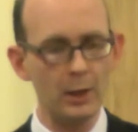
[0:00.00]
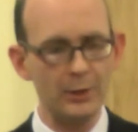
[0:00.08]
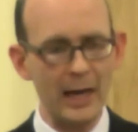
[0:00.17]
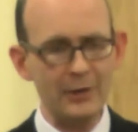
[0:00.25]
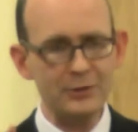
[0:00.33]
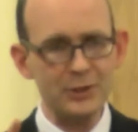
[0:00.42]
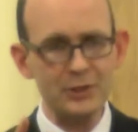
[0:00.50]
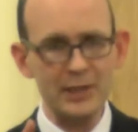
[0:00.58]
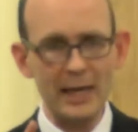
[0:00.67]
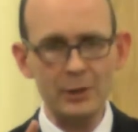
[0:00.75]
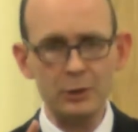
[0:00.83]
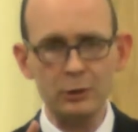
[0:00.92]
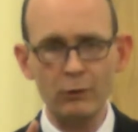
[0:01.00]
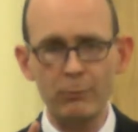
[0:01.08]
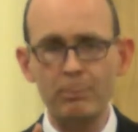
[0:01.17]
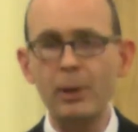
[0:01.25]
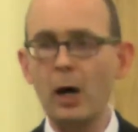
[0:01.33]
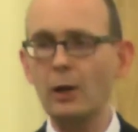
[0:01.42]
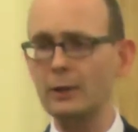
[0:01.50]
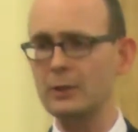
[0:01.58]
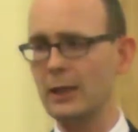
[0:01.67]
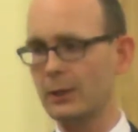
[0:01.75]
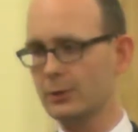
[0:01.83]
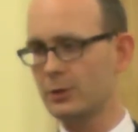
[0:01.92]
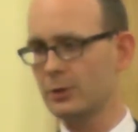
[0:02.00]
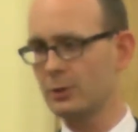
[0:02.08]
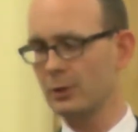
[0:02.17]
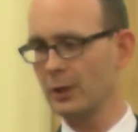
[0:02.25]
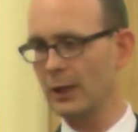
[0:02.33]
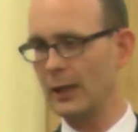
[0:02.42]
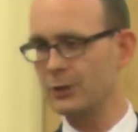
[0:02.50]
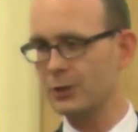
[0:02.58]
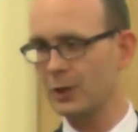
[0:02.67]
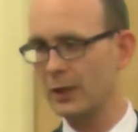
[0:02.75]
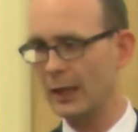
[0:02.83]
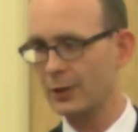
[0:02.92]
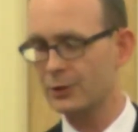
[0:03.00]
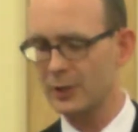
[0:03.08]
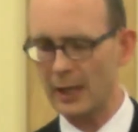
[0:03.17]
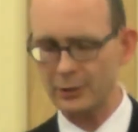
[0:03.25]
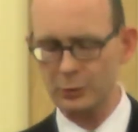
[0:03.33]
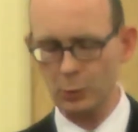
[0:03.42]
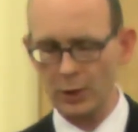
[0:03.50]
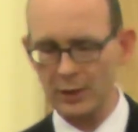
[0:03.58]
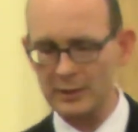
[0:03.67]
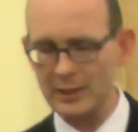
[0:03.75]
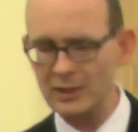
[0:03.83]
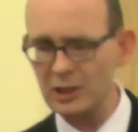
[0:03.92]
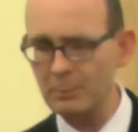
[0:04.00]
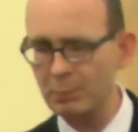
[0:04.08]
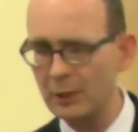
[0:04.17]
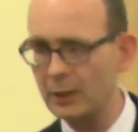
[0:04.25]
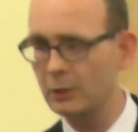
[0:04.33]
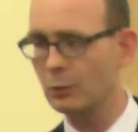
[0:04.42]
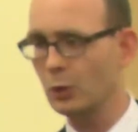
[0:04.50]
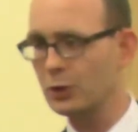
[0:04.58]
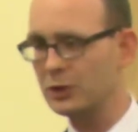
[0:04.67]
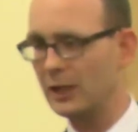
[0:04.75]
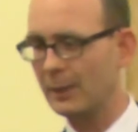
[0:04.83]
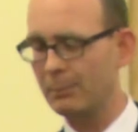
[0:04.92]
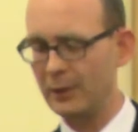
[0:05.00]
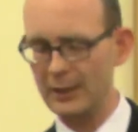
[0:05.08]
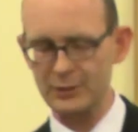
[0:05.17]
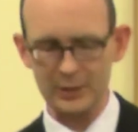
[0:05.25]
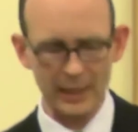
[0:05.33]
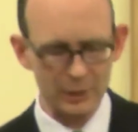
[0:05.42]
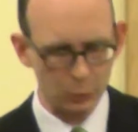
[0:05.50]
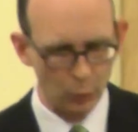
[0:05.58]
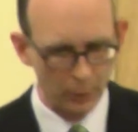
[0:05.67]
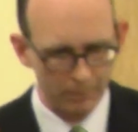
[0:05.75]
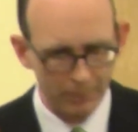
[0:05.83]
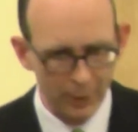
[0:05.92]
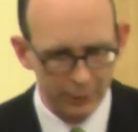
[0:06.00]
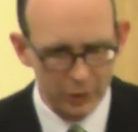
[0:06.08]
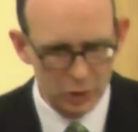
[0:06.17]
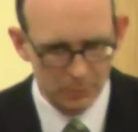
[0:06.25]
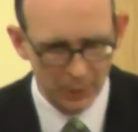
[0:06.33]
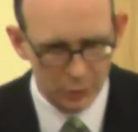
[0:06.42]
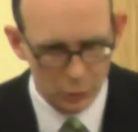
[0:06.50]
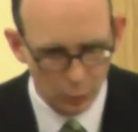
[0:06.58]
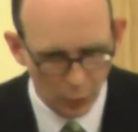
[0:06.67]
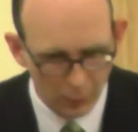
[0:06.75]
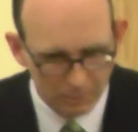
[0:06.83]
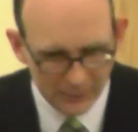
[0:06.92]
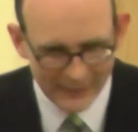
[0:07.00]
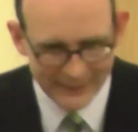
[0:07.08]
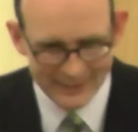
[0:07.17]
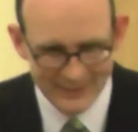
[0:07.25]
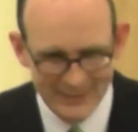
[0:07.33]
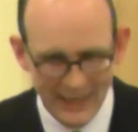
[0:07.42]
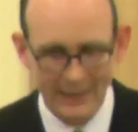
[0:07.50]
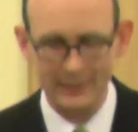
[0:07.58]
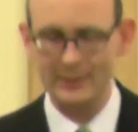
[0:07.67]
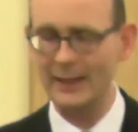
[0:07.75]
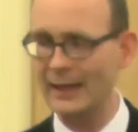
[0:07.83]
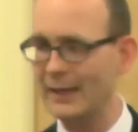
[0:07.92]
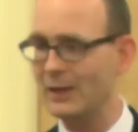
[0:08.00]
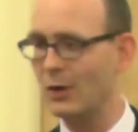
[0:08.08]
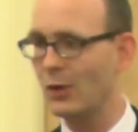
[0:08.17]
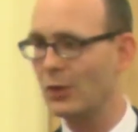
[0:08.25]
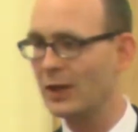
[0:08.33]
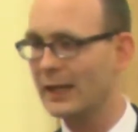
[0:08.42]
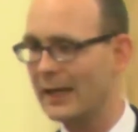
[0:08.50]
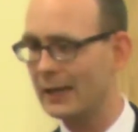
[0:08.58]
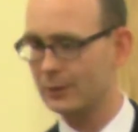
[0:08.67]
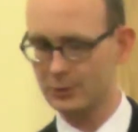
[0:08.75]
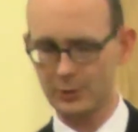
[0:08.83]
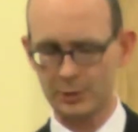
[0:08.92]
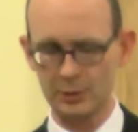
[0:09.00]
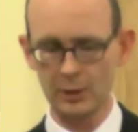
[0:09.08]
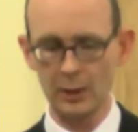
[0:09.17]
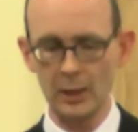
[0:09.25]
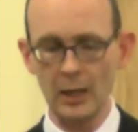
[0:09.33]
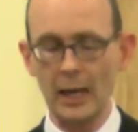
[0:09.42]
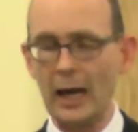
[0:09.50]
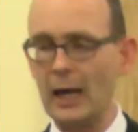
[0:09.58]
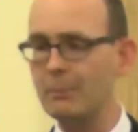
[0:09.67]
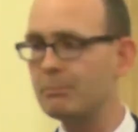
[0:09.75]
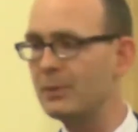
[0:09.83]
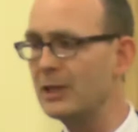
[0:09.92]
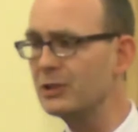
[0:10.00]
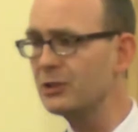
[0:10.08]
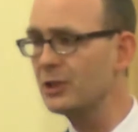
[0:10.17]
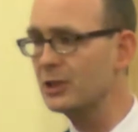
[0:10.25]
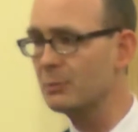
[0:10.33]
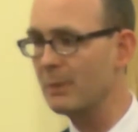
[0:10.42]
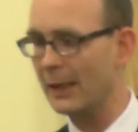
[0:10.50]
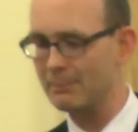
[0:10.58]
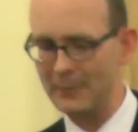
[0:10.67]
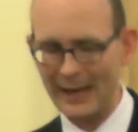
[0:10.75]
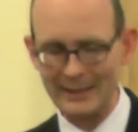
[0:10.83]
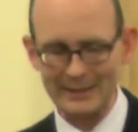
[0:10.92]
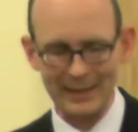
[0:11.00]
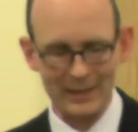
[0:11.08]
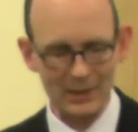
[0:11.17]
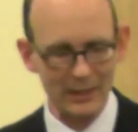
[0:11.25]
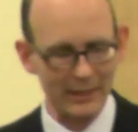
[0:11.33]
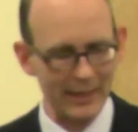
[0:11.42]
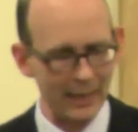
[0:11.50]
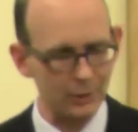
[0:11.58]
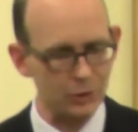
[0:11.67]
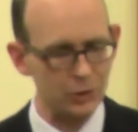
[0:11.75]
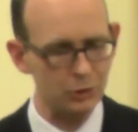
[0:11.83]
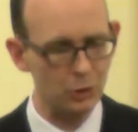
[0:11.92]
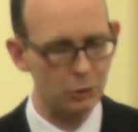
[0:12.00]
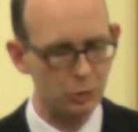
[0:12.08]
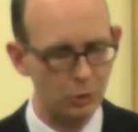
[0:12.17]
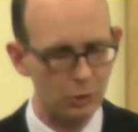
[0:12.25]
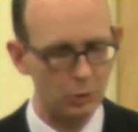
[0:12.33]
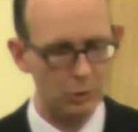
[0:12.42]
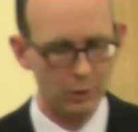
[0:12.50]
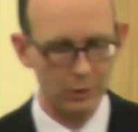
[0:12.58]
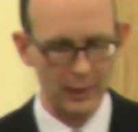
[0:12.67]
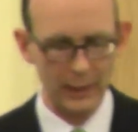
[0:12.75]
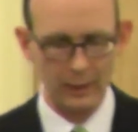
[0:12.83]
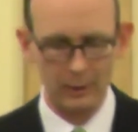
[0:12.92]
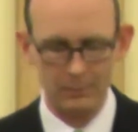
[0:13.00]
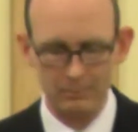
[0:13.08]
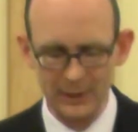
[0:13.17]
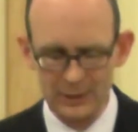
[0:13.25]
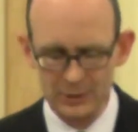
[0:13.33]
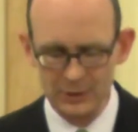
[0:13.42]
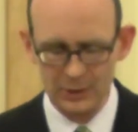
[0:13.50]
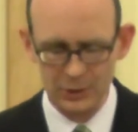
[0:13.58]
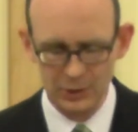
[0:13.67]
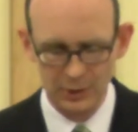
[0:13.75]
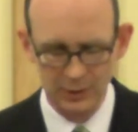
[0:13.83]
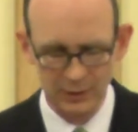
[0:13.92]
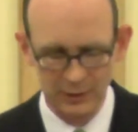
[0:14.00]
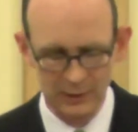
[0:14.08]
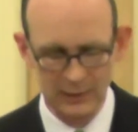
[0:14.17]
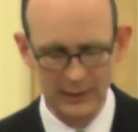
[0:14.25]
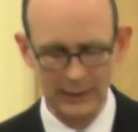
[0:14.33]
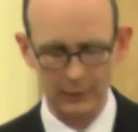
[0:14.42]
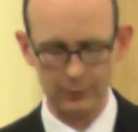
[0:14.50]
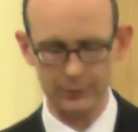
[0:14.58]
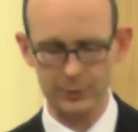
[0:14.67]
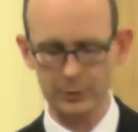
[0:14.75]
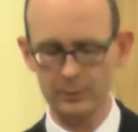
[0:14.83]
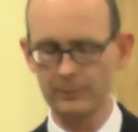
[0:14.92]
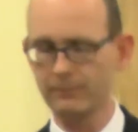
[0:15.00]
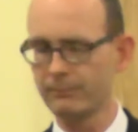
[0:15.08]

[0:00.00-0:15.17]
That's the center of politics is the gates. That's where discipline would take place. That's where punishments would be decided in the gates. And businessmen met in the gates to do their business deals.